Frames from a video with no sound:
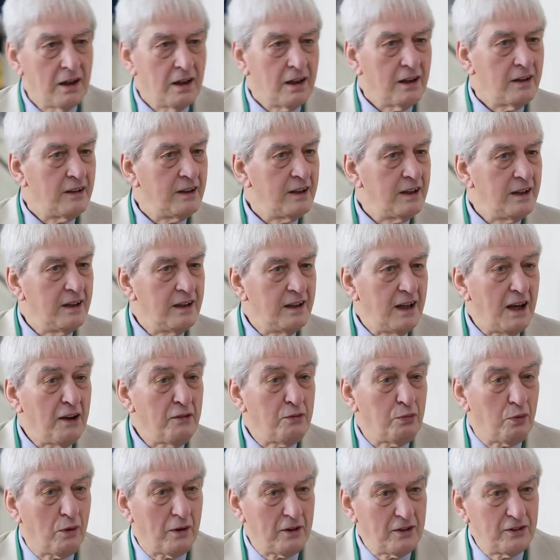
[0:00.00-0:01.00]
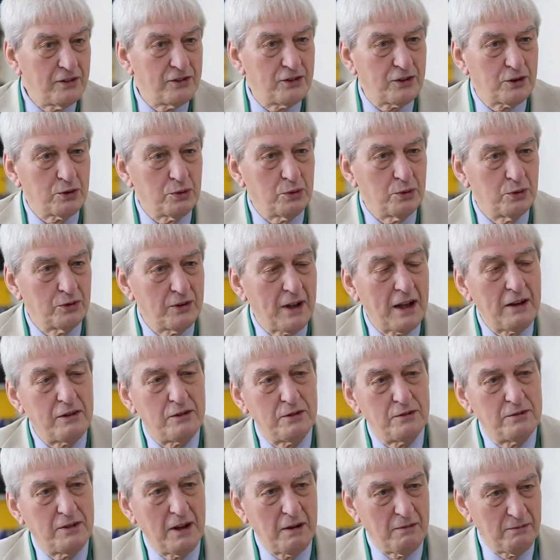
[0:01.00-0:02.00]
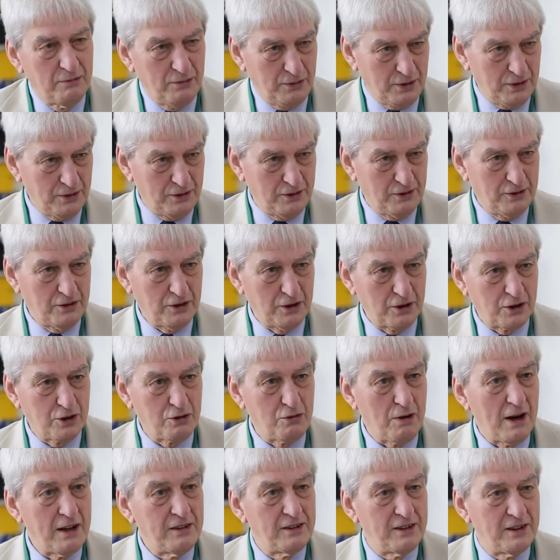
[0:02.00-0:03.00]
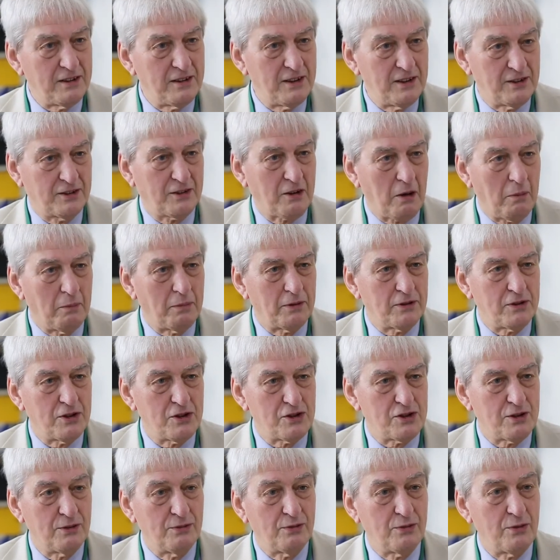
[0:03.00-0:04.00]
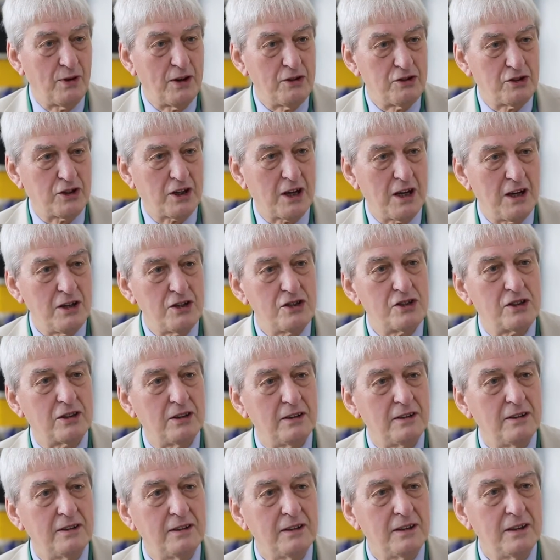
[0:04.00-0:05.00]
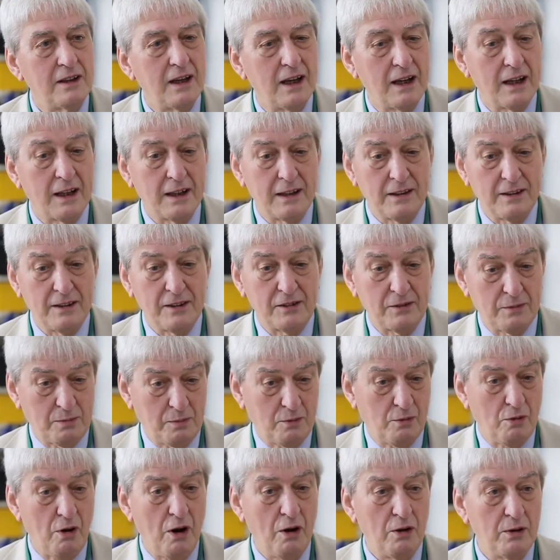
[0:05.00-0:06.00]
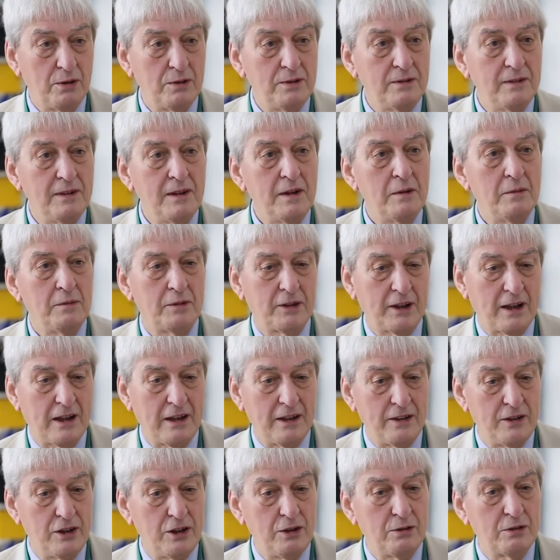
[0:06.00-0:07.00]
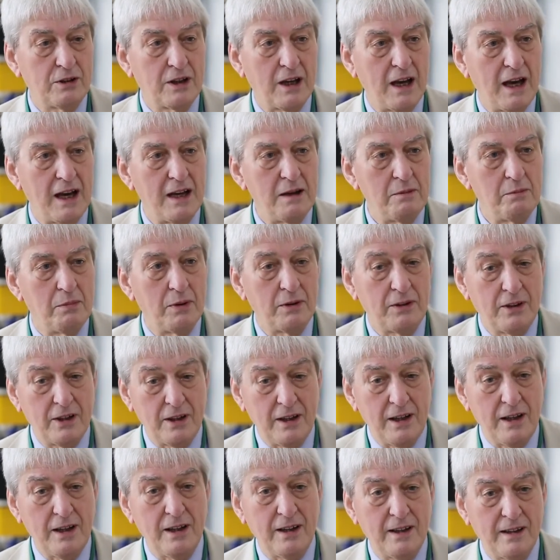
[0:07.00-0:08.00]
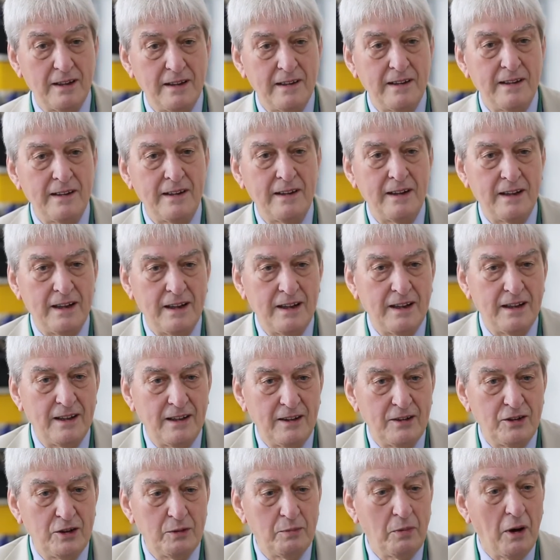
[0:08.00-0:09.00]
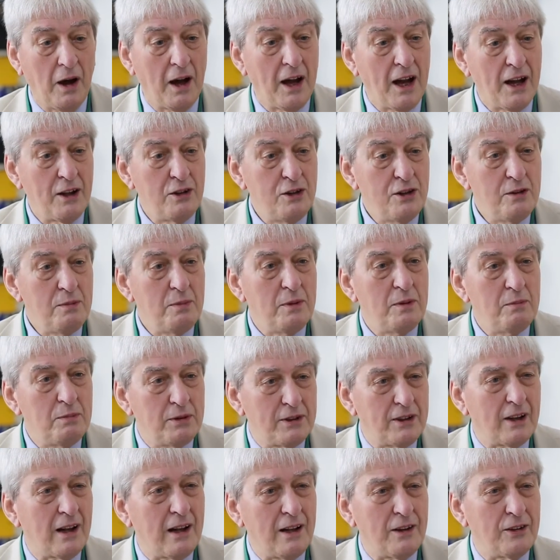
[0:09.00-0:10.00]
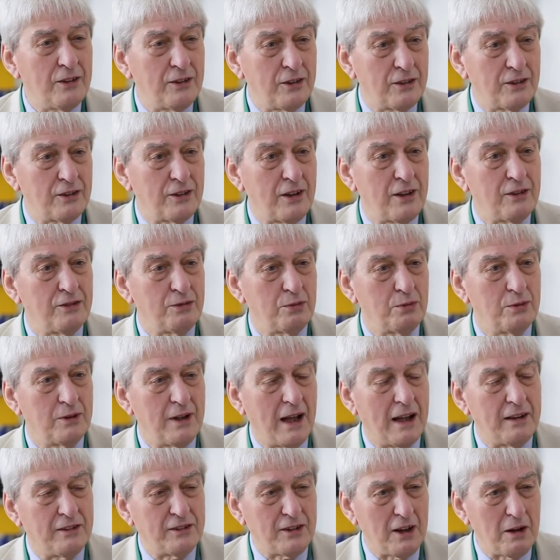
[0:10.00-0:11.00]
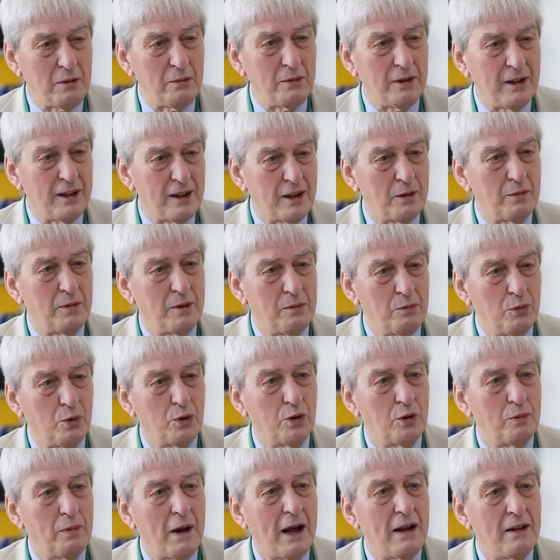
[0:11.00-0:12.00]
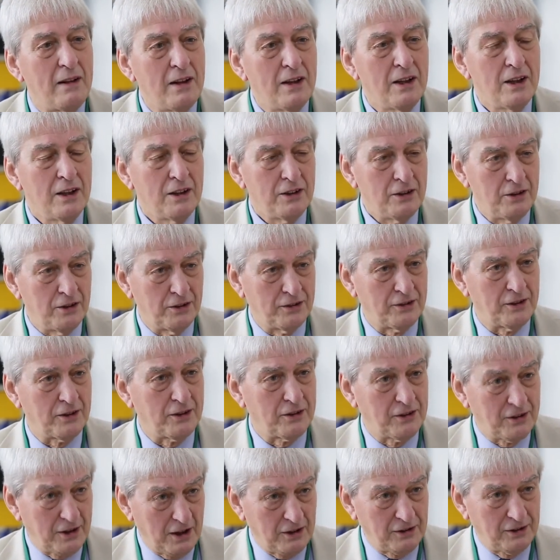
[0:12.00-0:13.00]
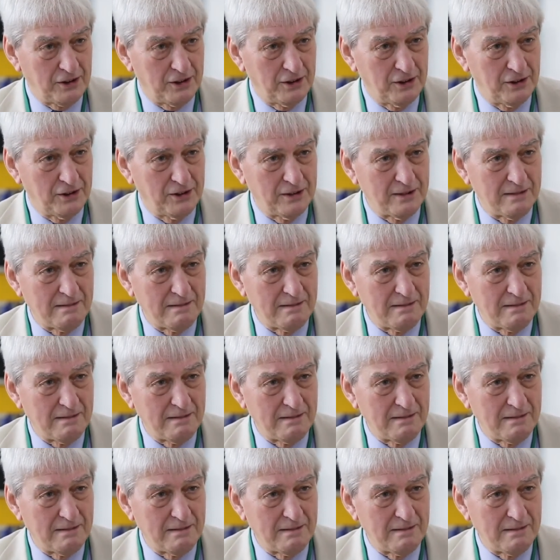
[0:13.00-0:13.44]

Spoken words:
The F1 in Schools, Andrew Denford created this competition for education, and it's grown, particularly in the UK, but here in Dubai. And you've been particularly successful at that. Tell me a little bit more about your successes.